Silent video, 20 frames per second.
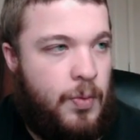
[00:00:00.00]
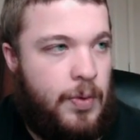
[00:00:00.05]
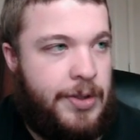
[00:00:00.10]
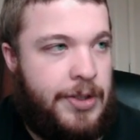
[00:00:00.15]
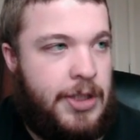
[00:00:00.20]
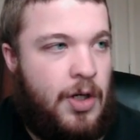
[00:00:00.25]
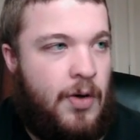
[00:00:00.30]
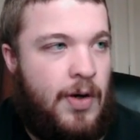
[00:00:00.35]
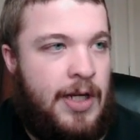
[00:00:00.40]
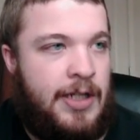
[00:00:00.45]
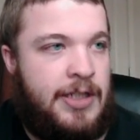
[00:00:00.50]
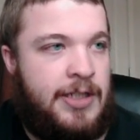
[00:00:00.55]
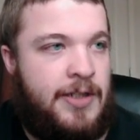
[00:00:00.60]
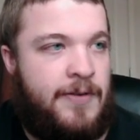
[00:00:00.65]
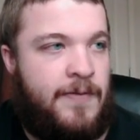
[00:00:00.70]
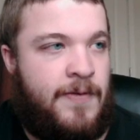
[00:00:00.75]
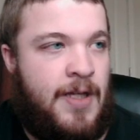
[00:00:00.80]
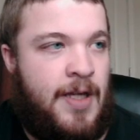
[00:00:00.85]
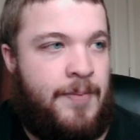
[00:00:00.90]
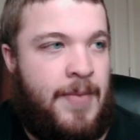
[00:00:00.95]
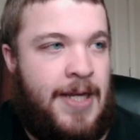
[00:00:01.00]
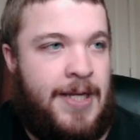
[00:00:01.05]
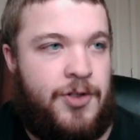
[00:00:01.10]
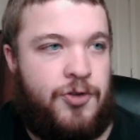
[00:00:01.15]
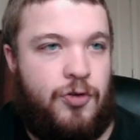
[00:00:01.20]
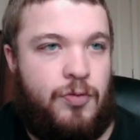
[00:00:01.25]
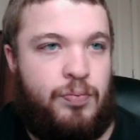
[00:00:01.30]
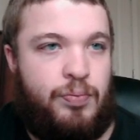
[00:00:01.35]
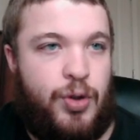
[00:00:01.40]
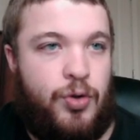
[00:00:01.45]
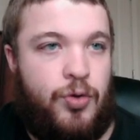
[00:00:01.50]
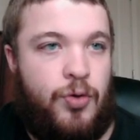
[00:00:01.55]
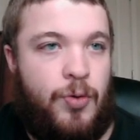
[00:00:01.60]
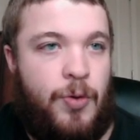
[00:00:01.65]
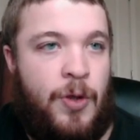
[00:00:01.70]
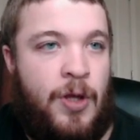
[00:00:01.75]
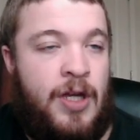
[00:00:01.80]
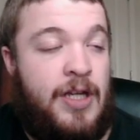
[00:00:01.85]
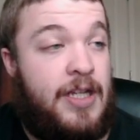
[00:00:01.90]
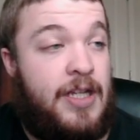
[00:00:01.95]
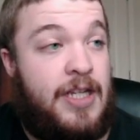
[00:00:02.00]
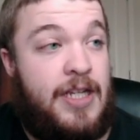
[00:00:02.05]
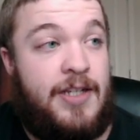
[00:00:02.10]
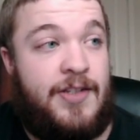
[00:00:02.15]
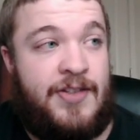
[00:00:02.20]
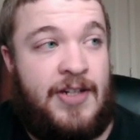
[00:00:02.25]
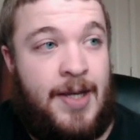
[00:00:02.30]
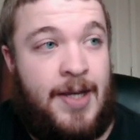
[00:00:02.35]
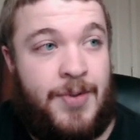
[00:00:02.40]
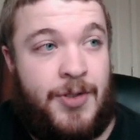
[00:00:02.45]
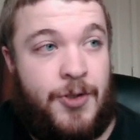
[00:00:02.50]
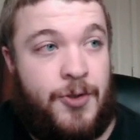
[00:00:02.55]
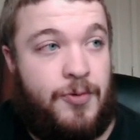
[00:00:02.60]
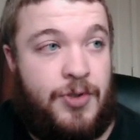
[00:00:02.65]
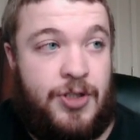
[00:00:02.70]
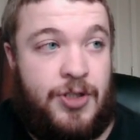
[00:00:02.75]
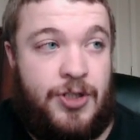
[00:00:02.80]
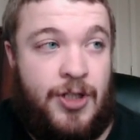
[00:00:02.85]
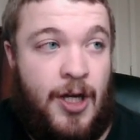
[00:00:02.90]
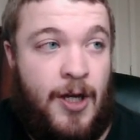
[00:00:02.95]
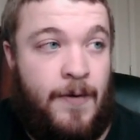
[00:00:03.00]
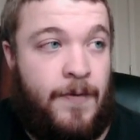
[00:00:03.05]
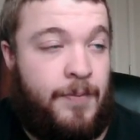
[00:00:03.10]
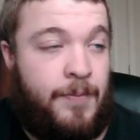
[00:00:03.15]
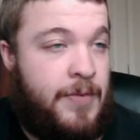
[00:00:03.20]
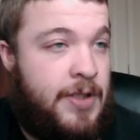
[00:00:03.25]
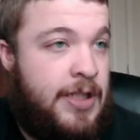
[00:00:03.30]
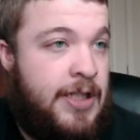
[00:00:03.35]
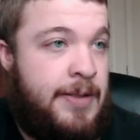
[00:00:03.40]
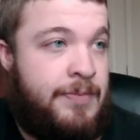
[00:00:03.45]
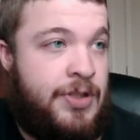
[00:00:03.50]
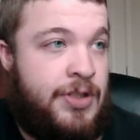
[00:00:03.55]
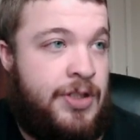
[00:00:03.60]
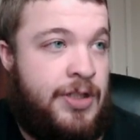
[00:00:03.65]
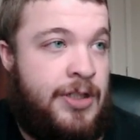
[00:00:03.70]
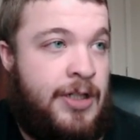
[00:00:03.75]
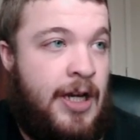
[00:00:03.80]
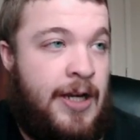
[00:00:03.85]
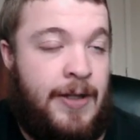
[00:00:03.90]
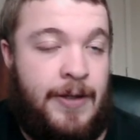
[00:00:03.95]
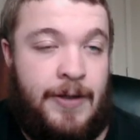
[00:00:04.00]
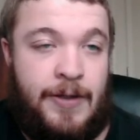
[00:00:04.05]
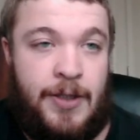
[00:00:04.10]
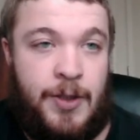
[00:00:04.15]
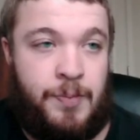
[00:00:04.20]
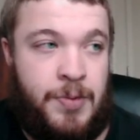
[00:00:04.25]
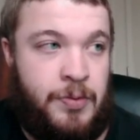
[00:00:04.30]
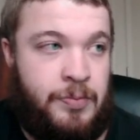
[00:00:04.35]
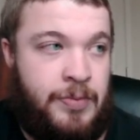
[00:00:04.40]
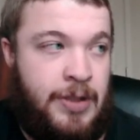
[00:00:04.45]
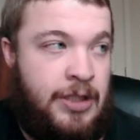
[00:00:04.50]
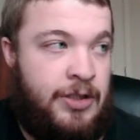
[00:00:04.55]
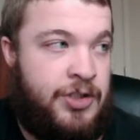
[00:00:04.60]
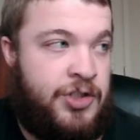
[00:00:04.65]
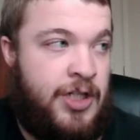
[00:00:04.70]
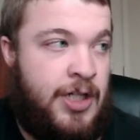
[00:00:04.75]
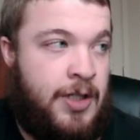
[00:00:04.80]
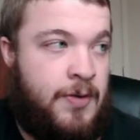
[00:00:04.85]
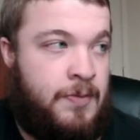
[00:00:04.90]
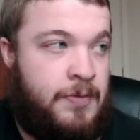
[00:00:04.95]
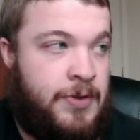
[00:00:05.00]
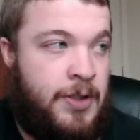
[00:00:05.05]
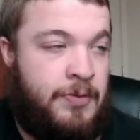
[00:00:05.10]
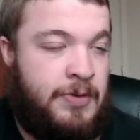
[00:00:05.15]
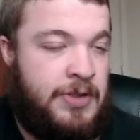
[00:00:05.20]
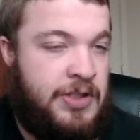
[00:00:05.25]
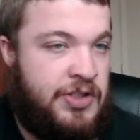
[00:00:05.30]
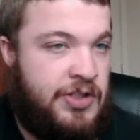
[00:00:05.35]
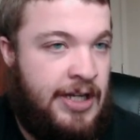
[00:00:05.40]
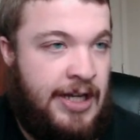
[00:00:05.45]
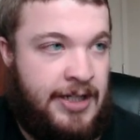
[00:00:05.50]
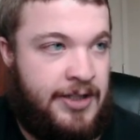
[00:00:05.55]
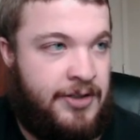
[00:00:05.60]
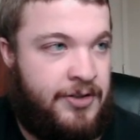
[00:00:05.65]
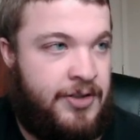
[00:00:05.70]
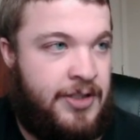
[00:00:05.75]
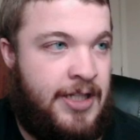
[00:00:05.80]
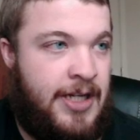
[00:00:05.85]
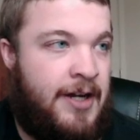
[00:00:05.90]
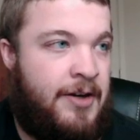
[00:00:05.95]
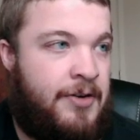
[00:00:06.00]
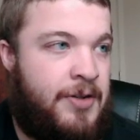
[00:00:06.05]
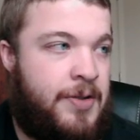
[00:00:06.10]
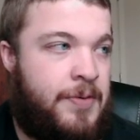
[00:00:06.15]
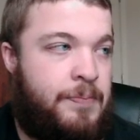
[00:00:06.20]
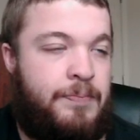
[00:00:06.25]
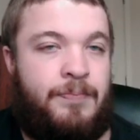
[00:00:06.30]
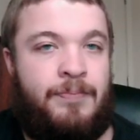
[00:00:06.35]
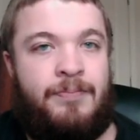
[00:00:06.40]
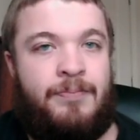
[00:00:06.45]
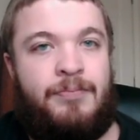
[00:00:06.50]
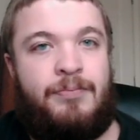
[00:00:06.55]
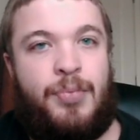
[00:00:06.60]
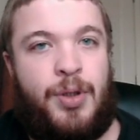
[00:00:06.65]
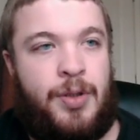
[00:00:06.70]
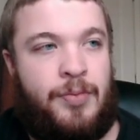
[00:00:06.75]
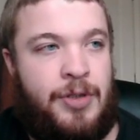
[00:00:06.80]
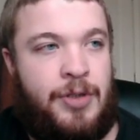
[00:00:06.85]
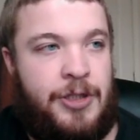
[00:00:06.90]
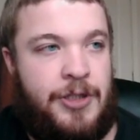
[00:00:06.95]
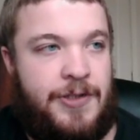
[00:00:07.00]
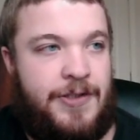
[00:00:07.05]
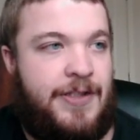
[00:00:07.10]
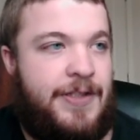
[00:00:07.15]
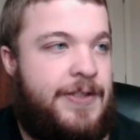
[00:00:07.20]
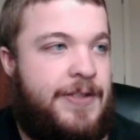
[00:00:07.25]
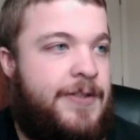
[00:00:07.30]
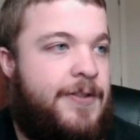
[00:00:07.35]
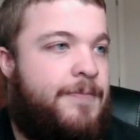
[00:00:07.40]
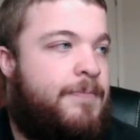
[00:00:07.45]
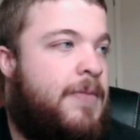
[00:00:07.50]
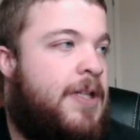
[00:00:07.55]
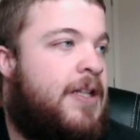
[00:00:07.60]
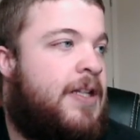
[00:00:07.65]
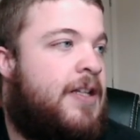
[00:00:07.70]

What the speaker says: We're going to go ahead and give them Andrew Booth. He's an absolute stud from Clemson. I think Bill Belichick will know exactly how to put him in the system.